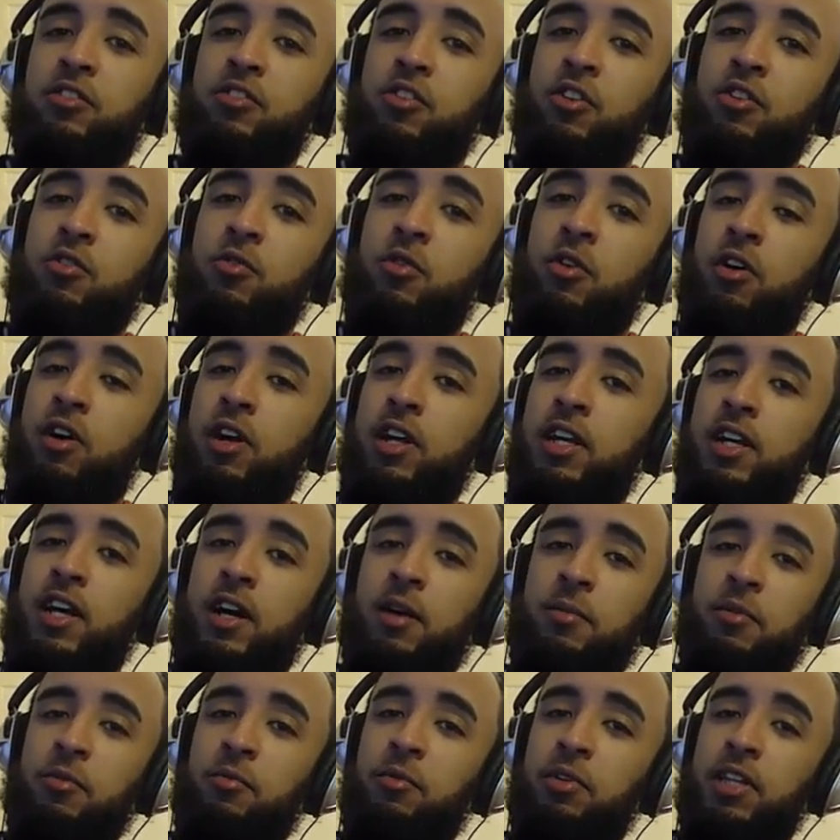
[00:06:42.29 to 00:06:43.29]
So you already
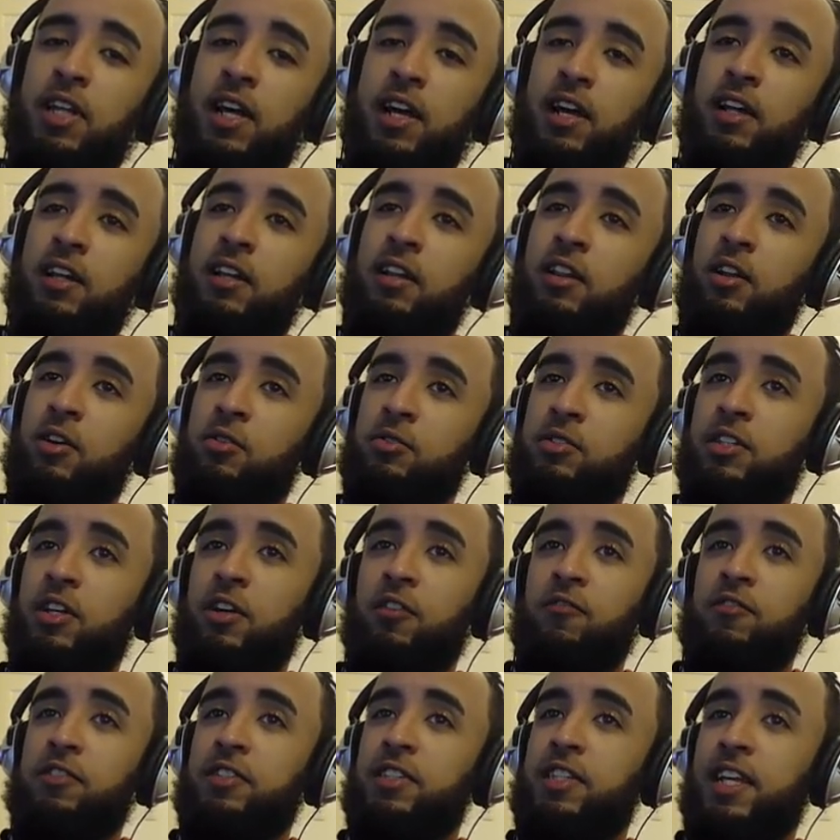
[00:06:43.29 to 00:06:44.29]
coming with that low
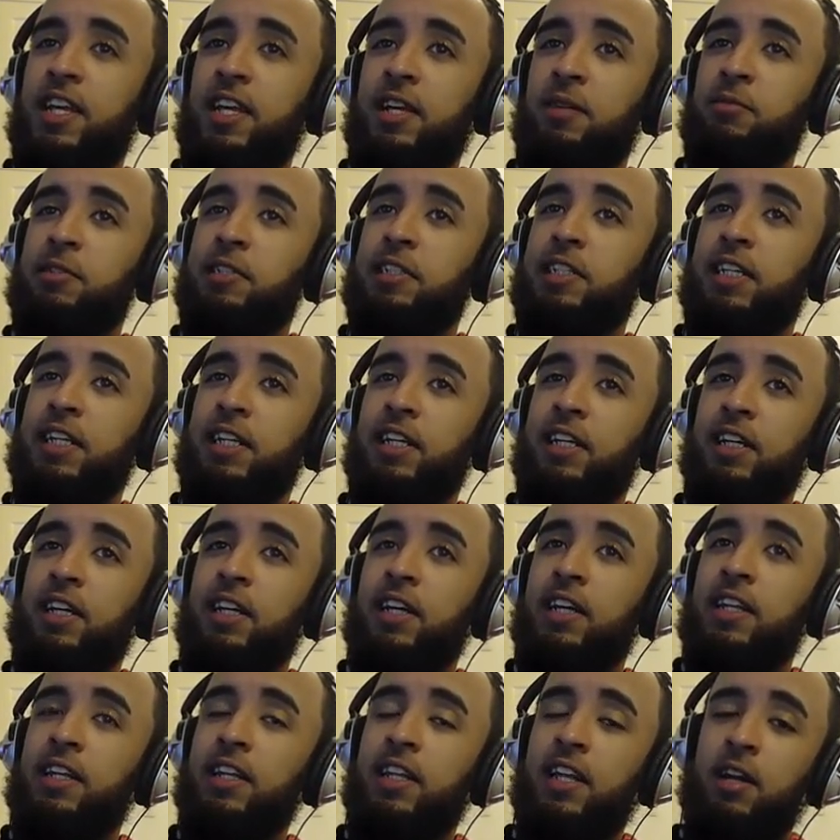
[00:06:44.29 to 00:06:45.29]
self-esteem shit
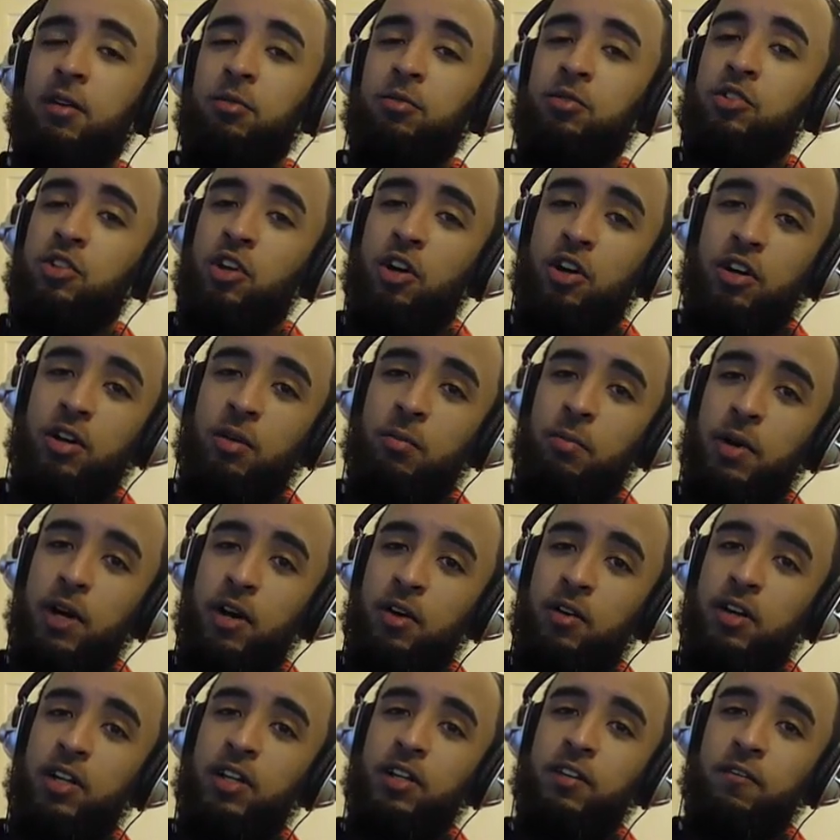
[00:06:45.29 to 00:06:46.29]
that I was talking
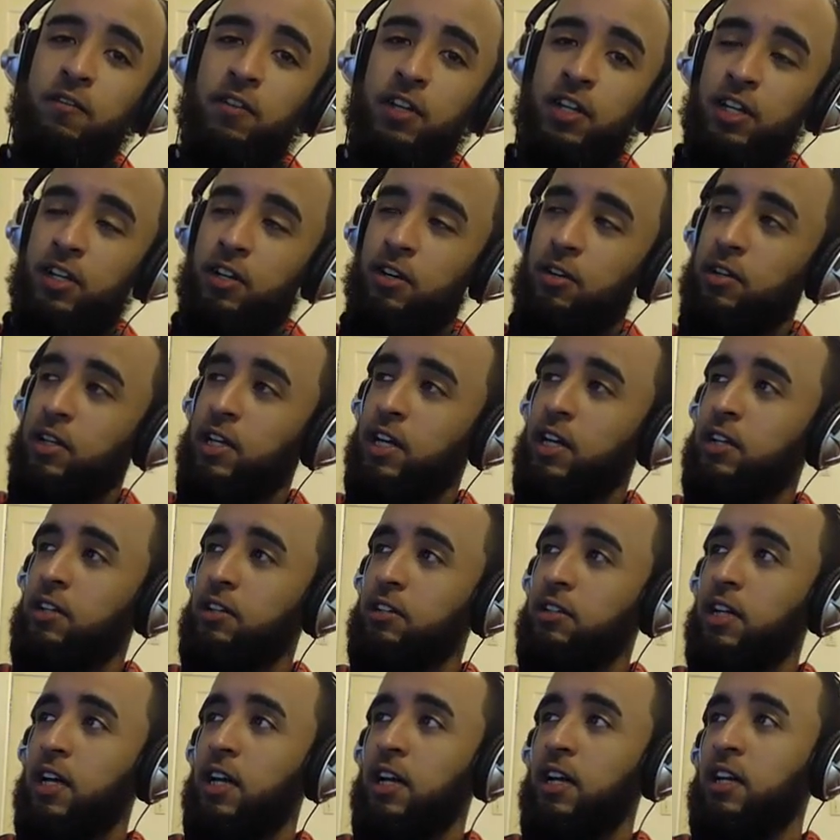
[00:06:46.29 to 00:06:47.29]
about in the video the other
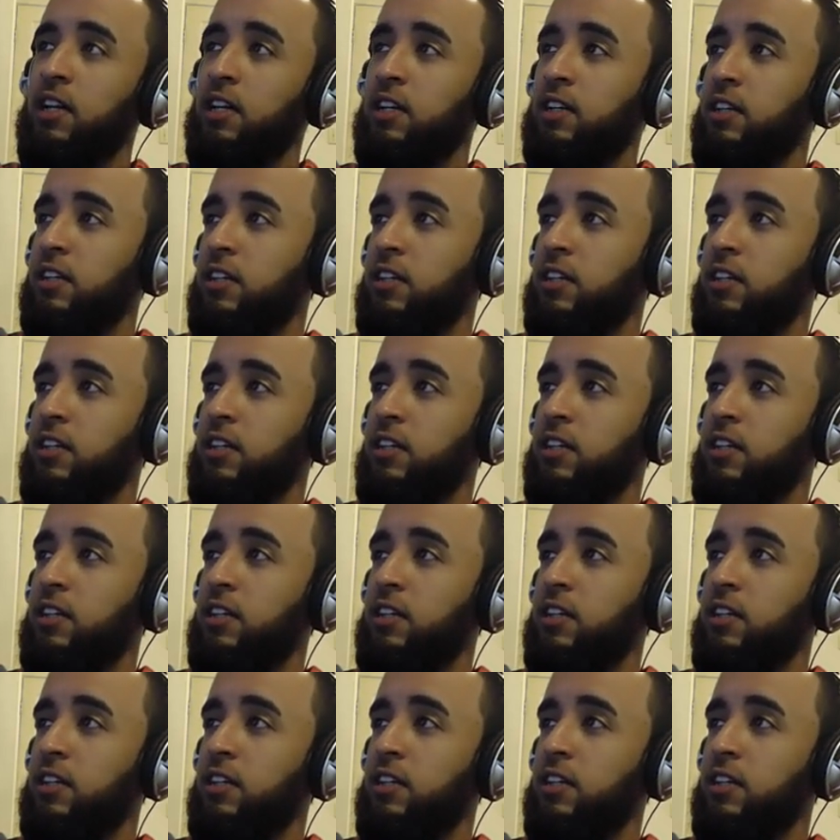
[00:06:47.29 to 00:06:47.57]
day.